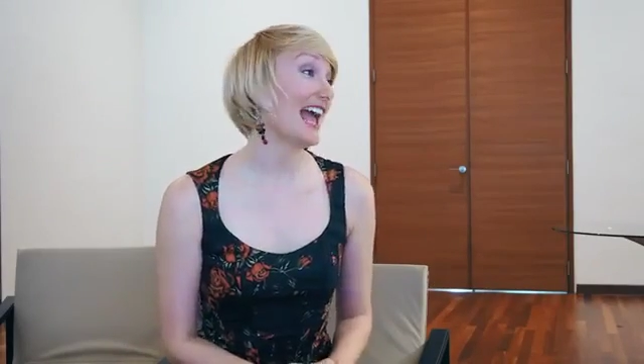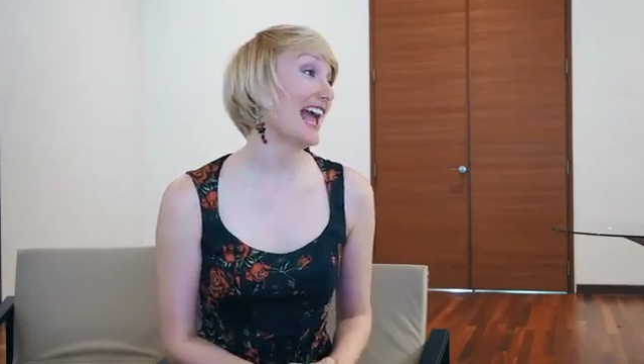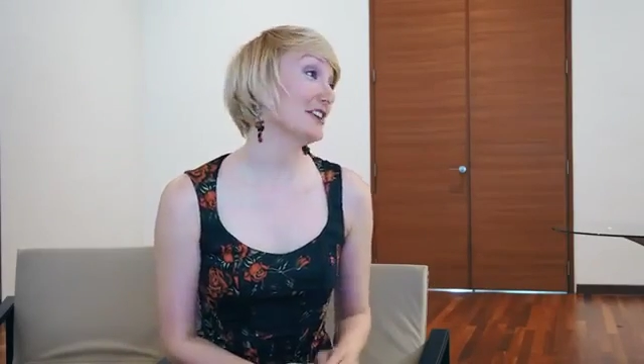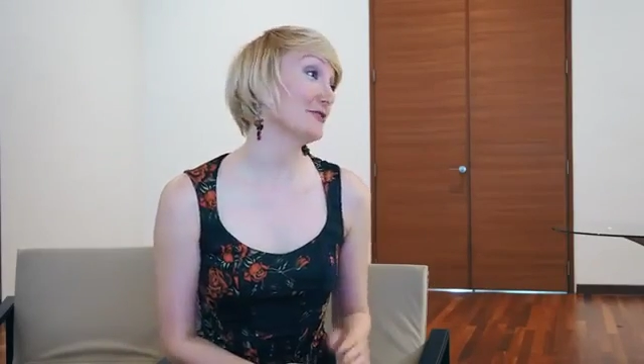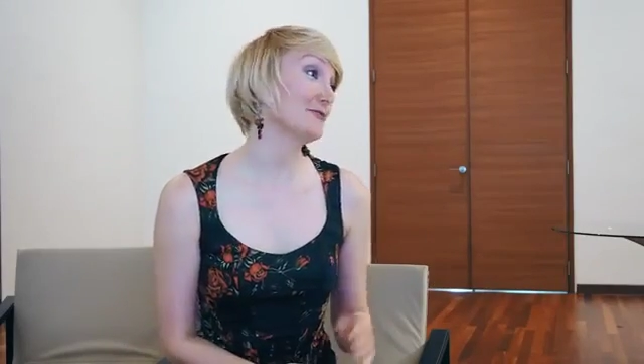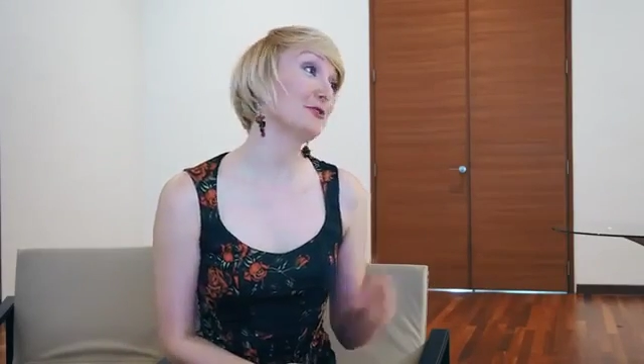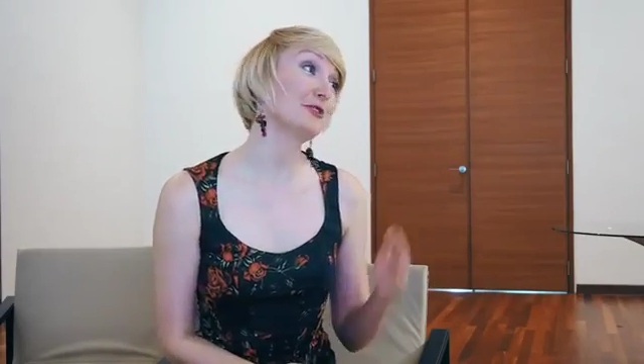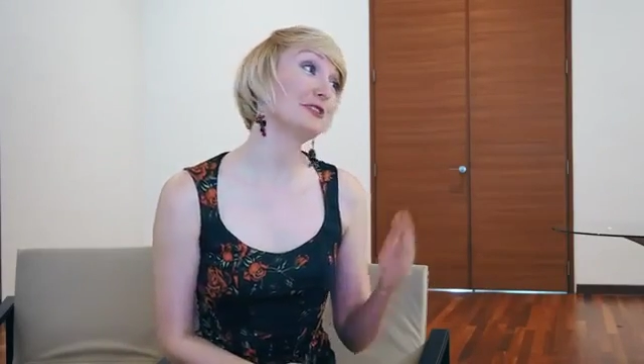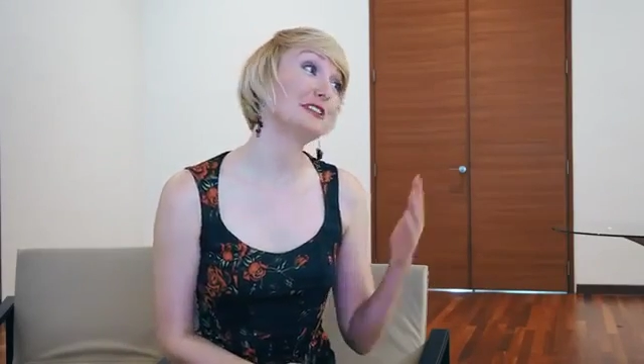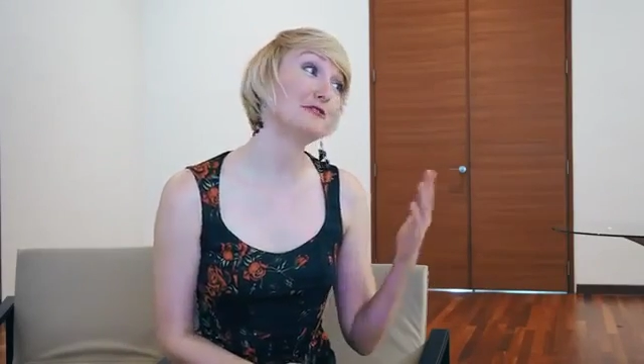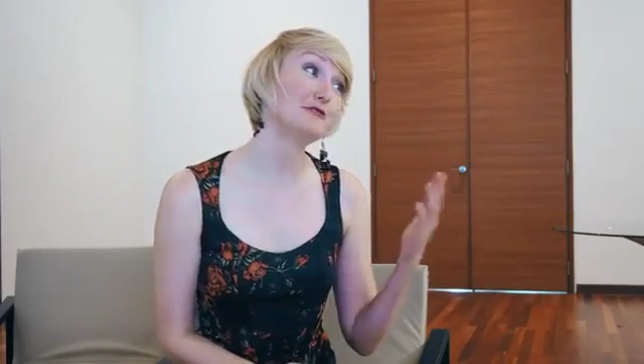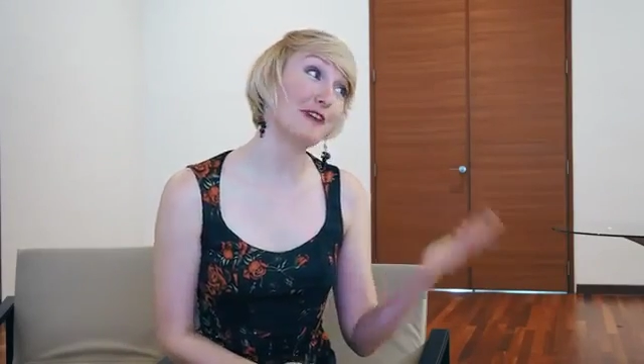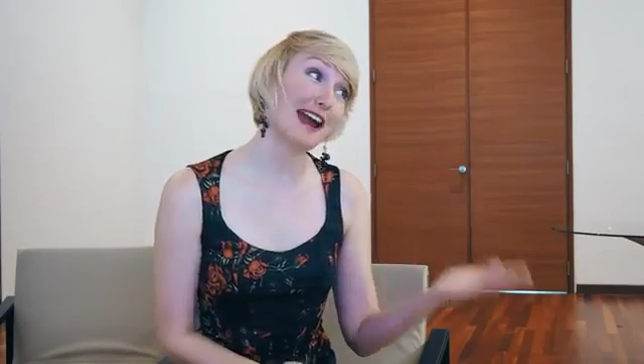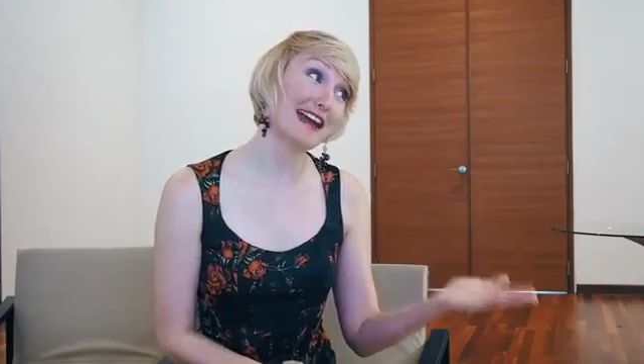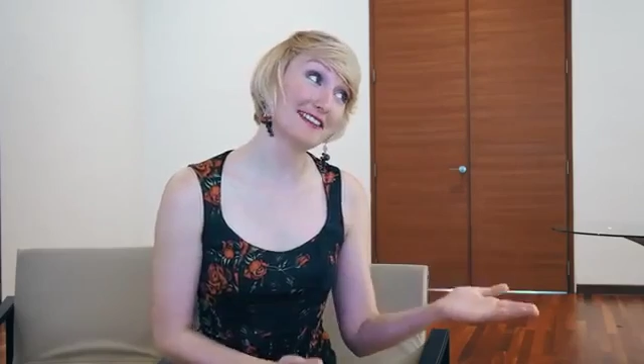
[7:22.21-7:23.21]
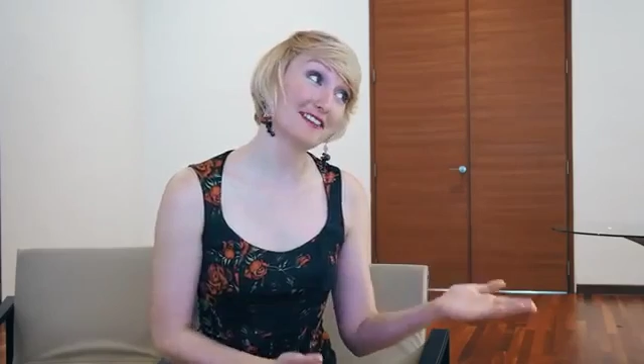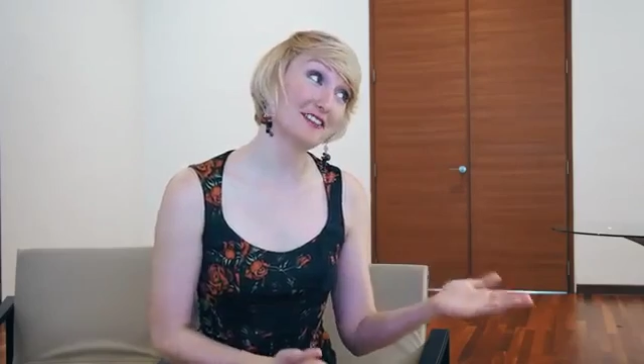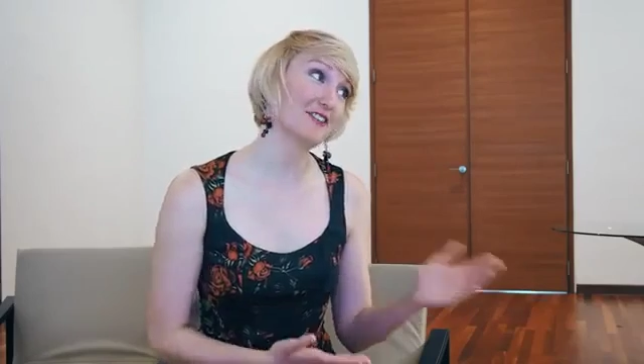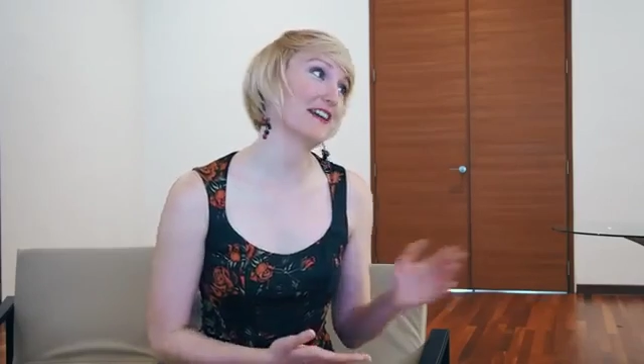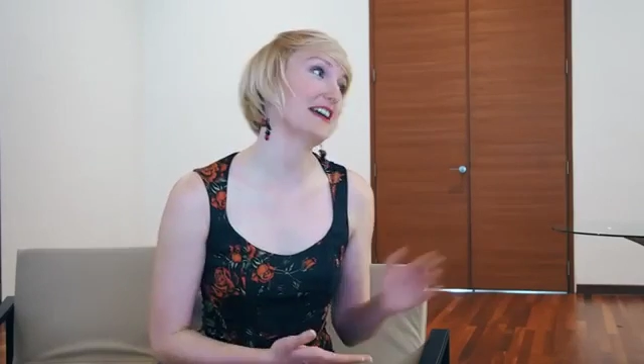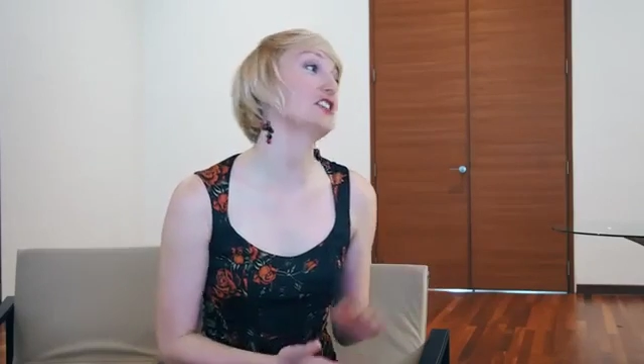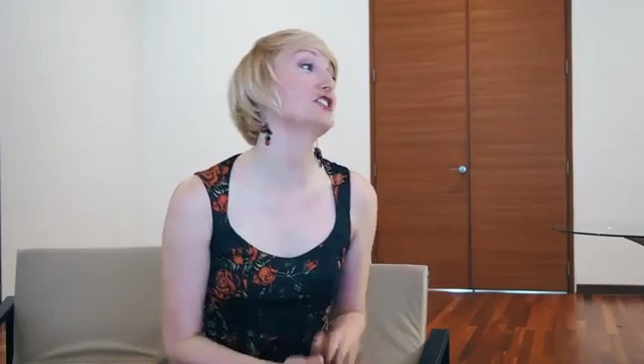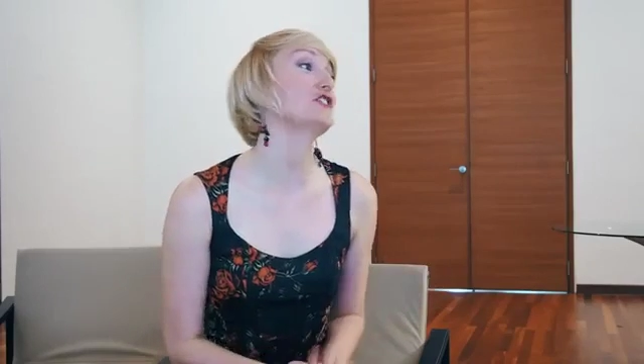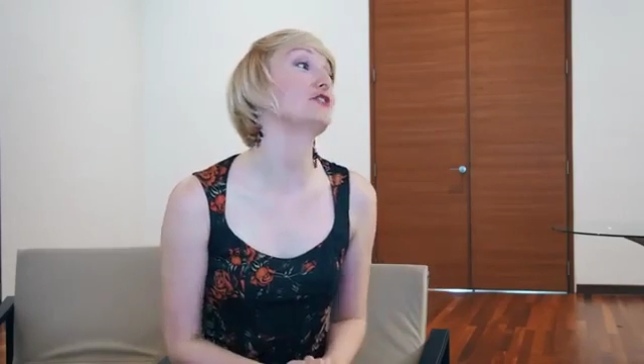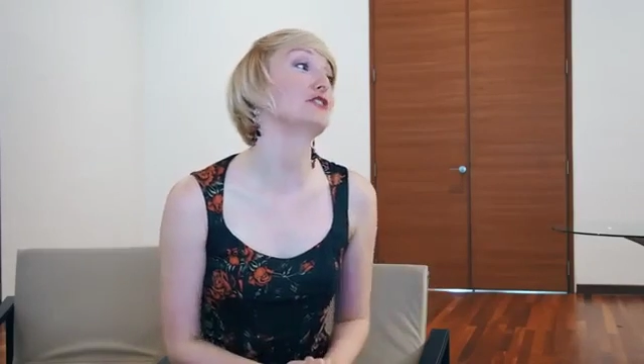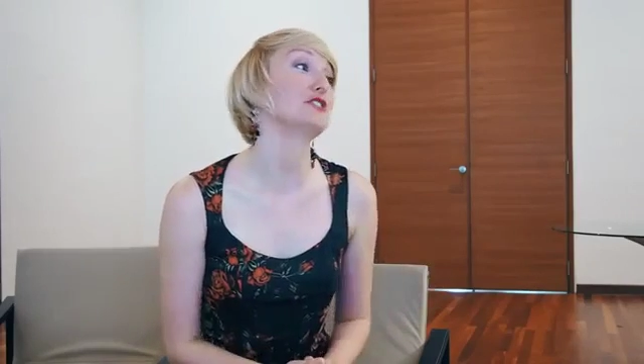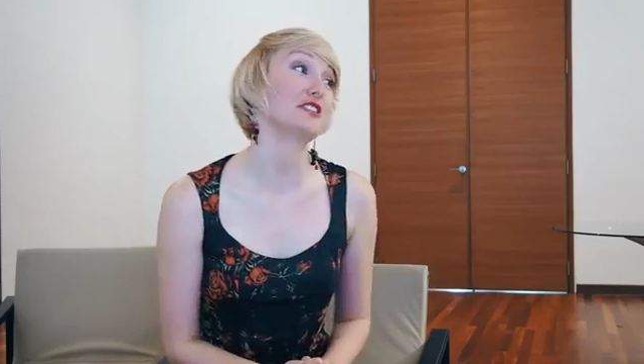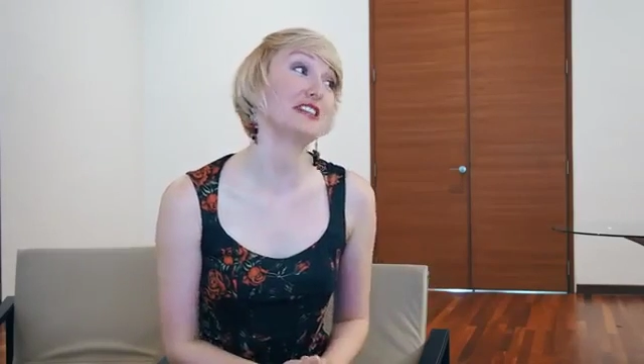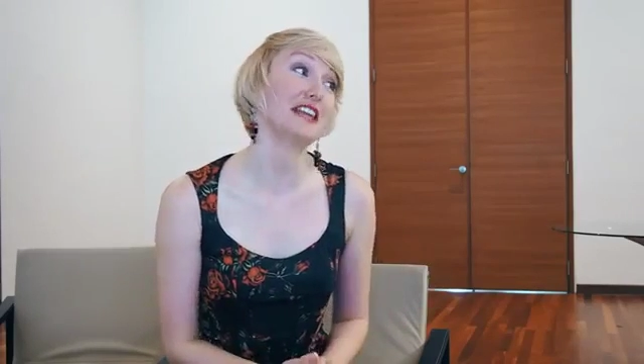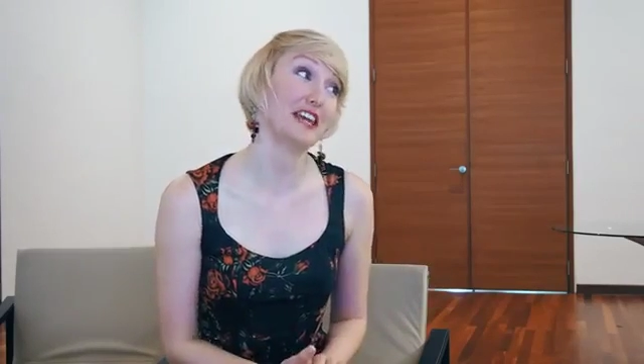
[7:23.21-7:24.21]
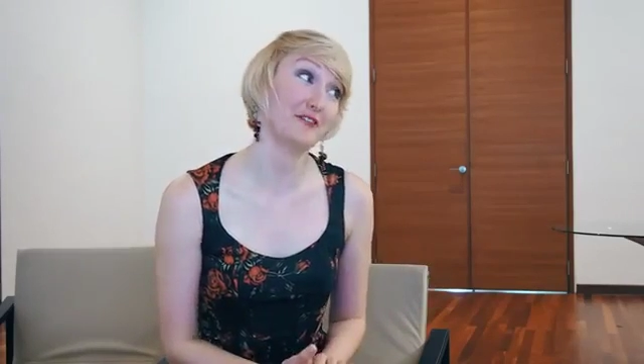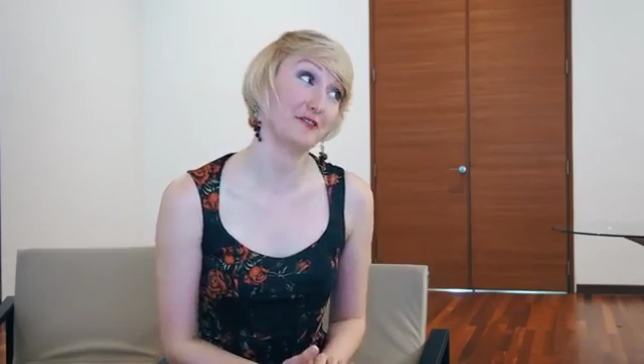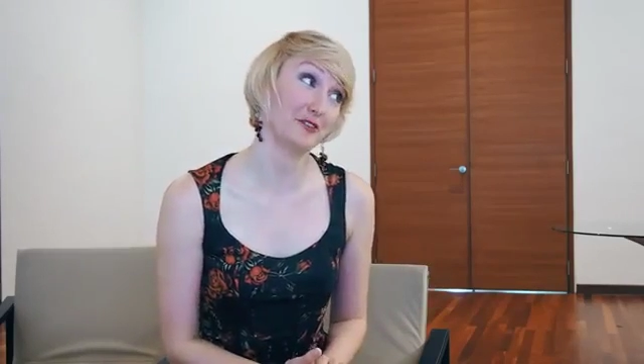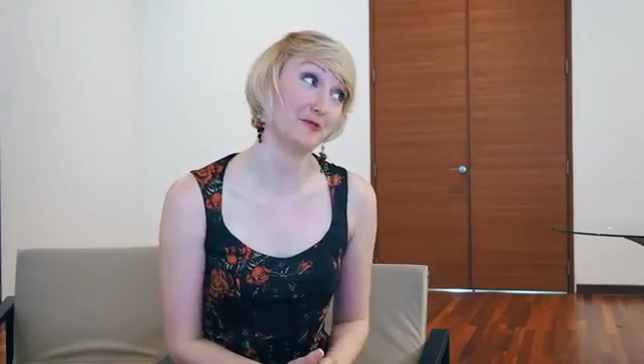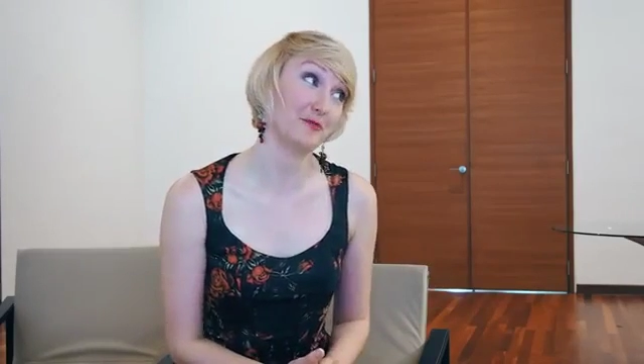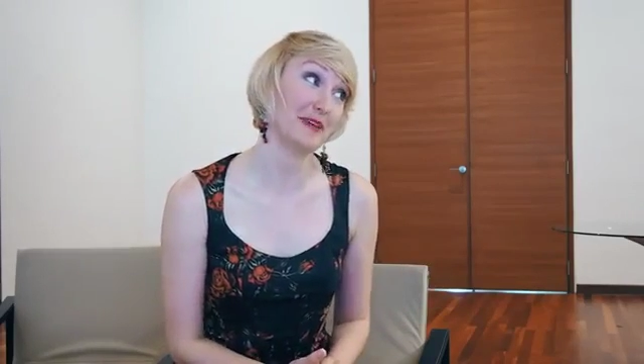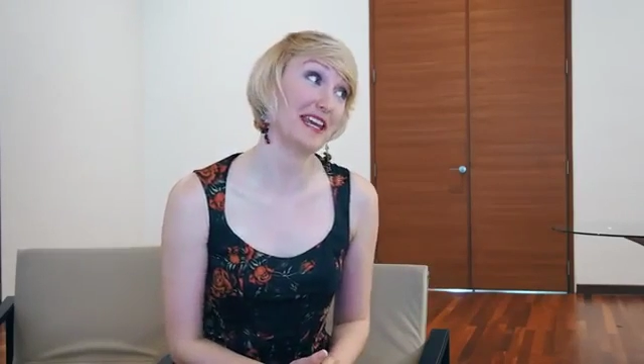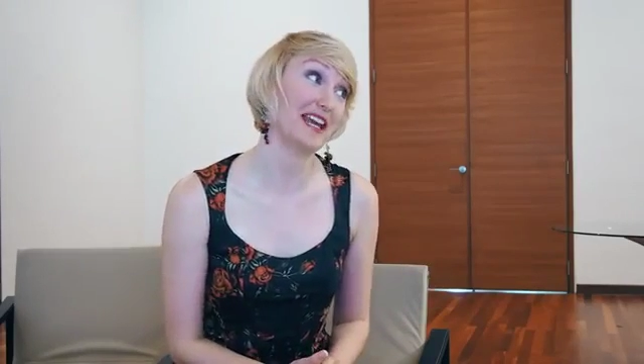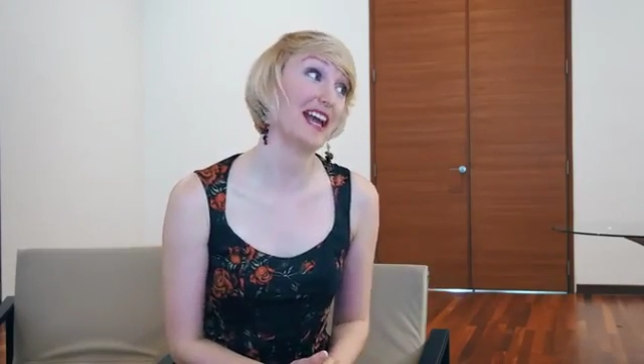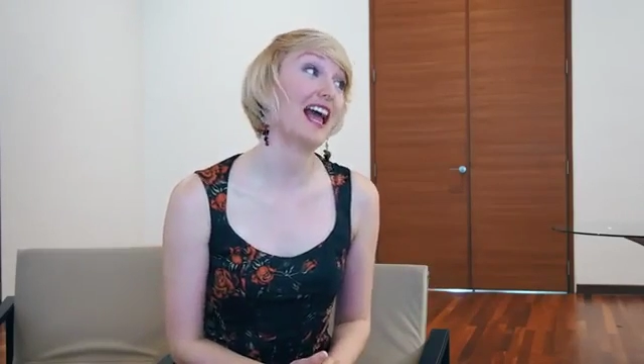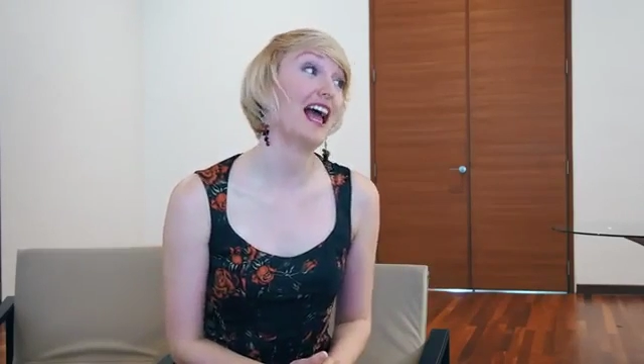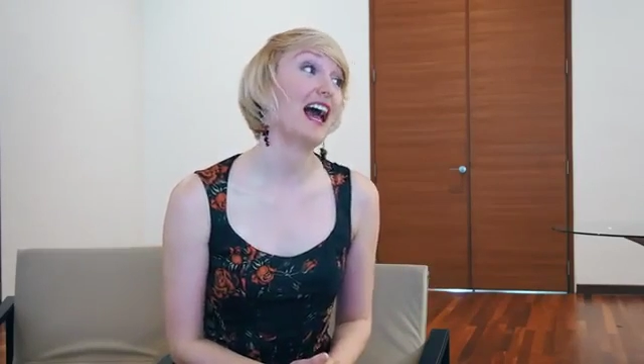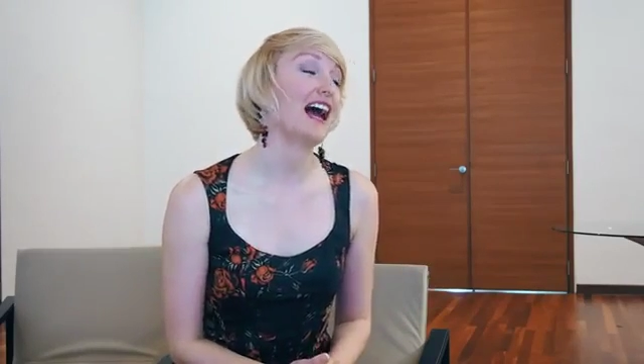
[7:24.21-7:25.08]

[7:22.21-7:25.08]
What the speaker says: And Mukul, the final question for today would be,